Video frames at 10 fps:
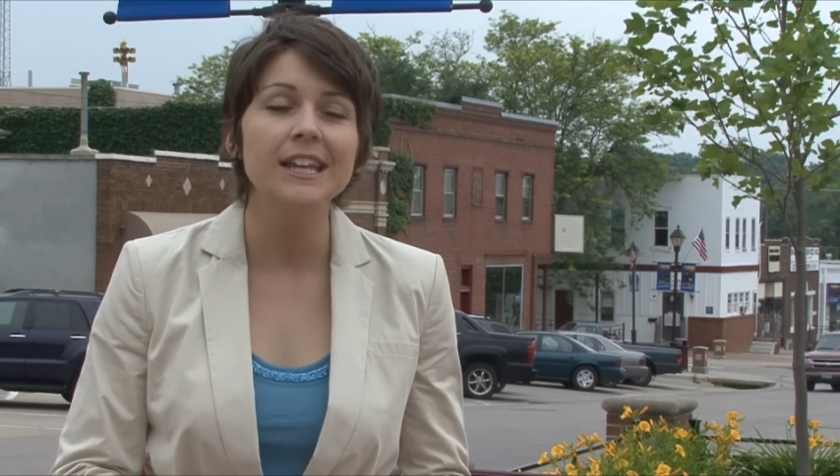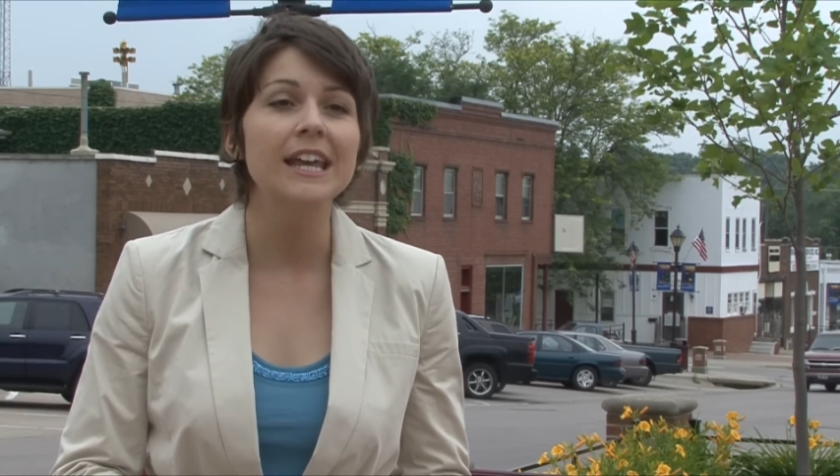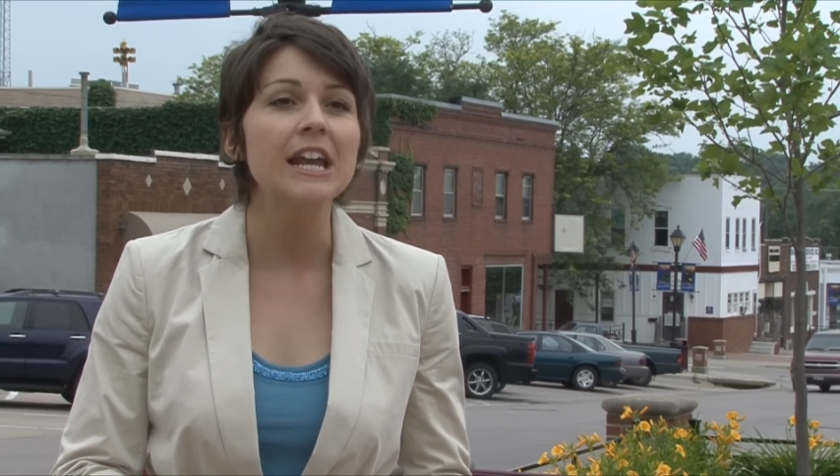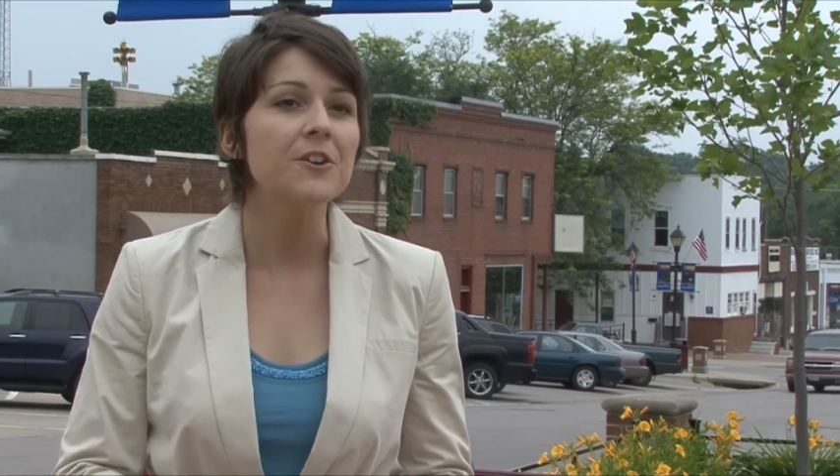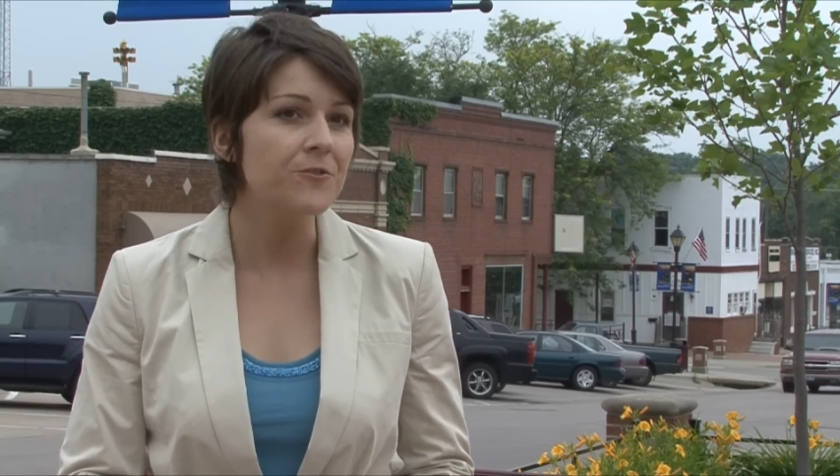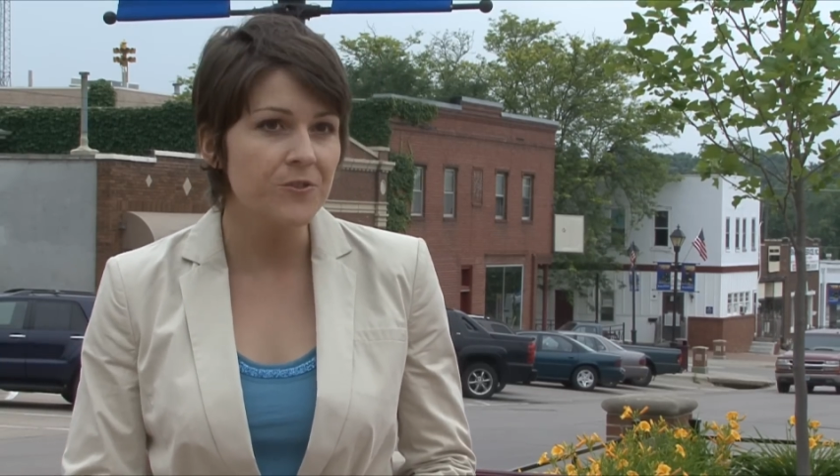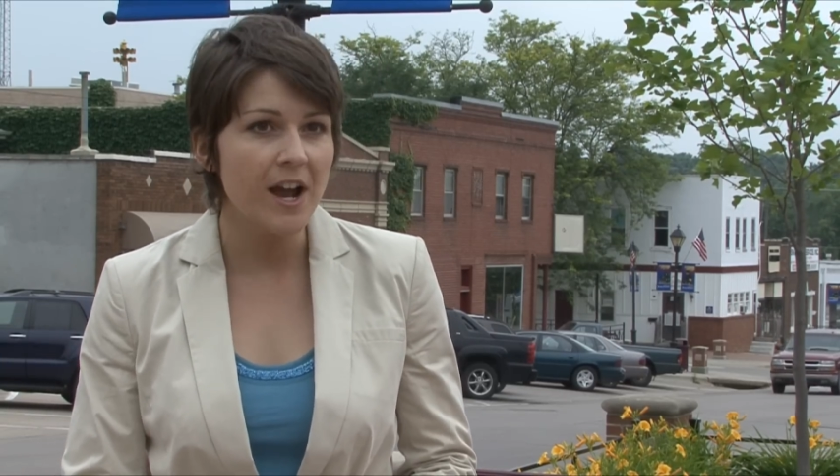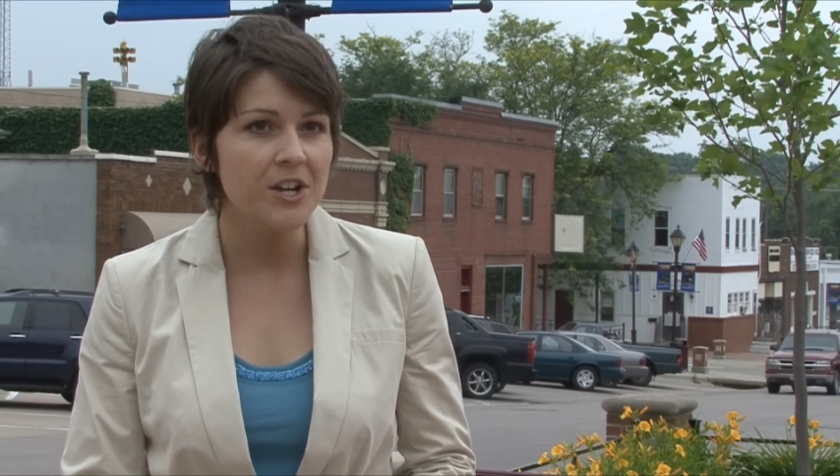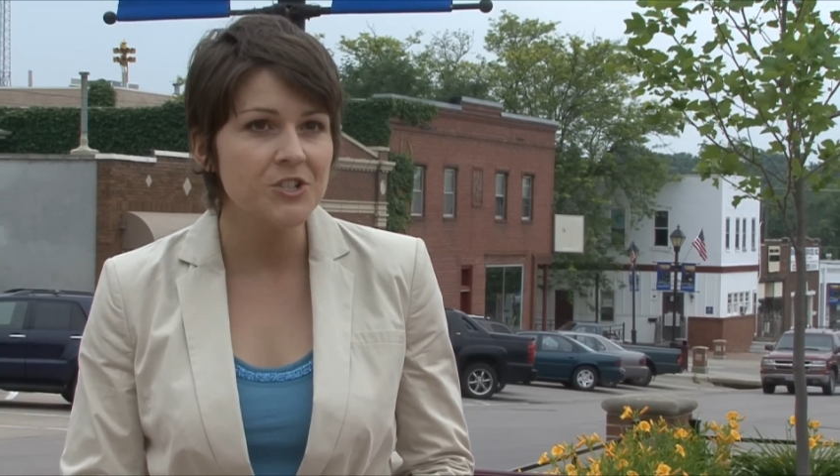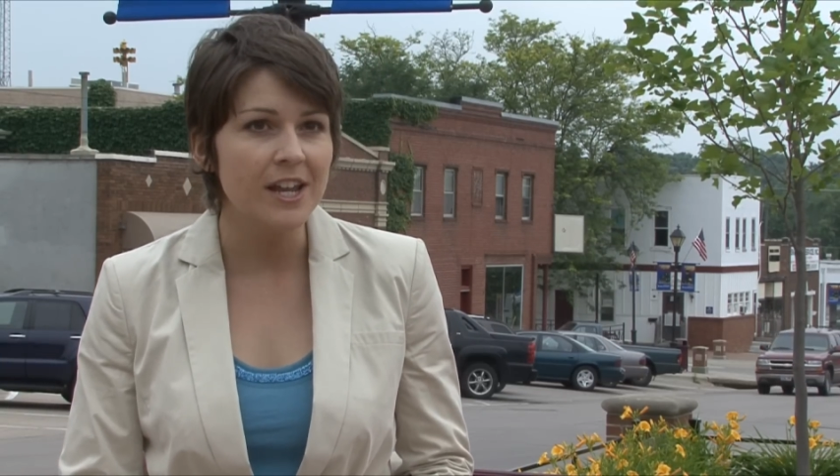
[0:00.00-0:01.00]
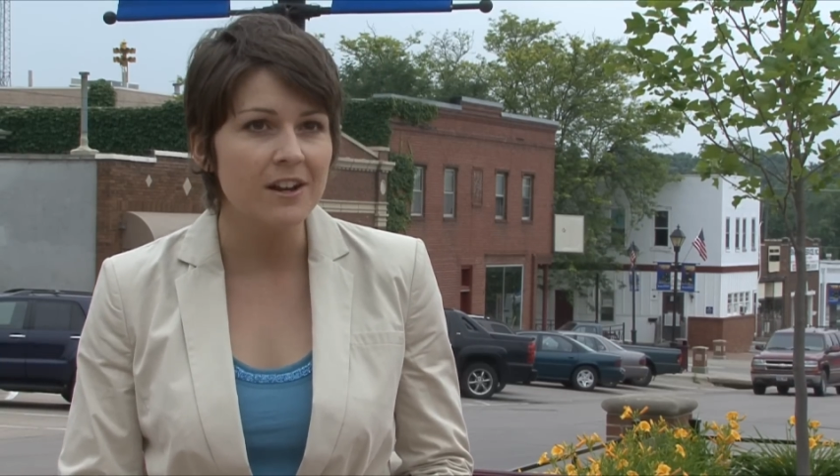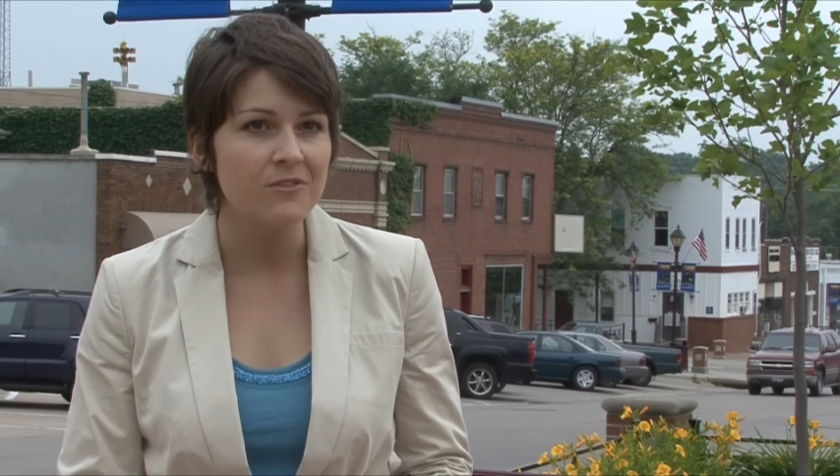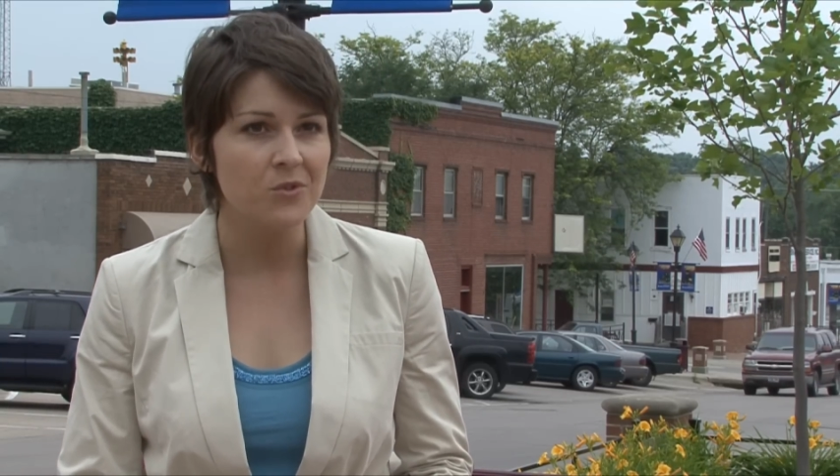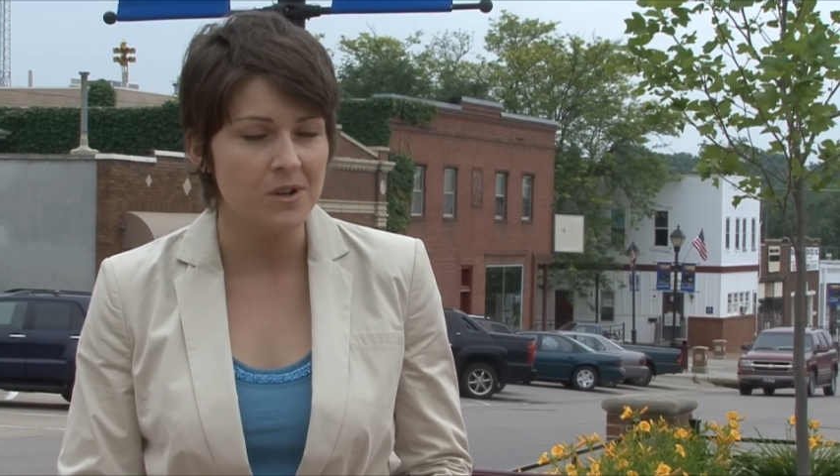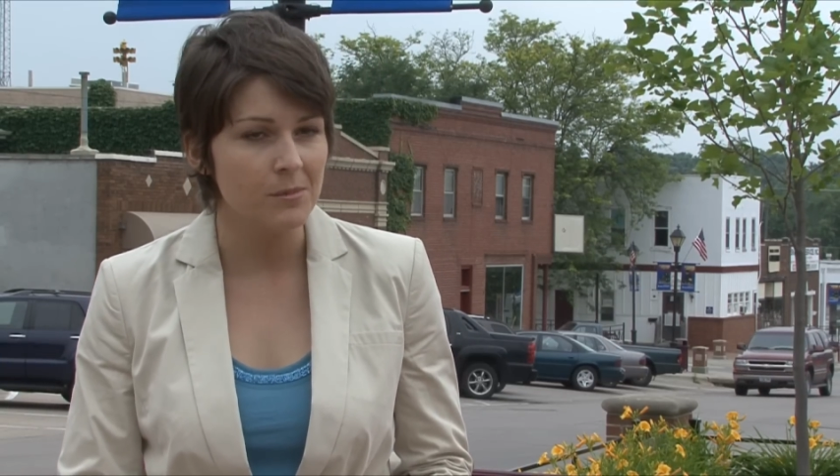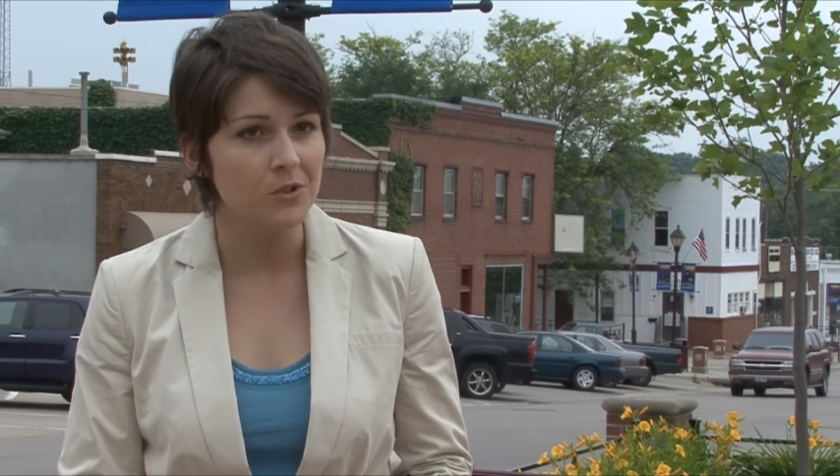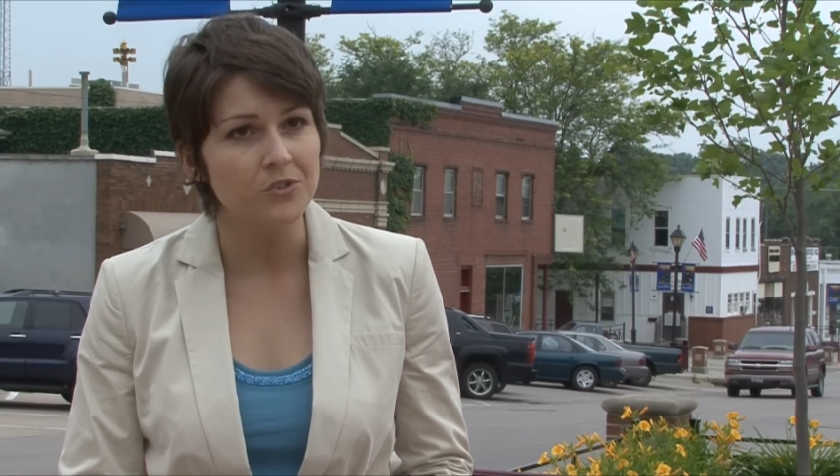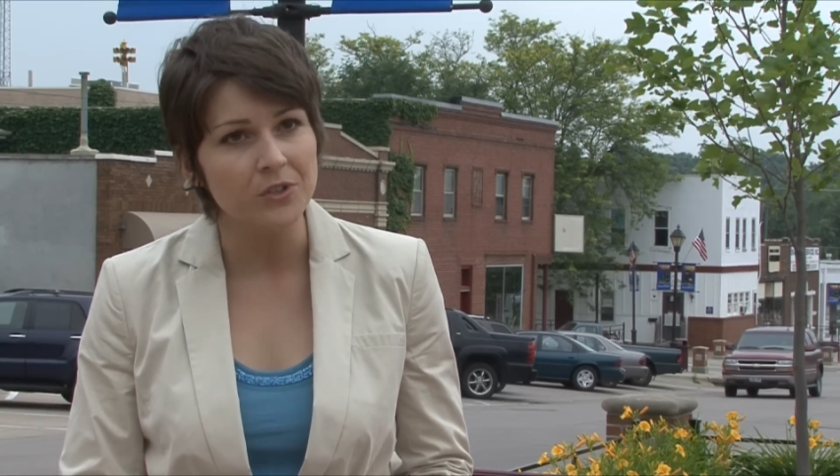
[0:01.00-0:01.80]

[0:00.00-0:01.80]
getting fresh and affordable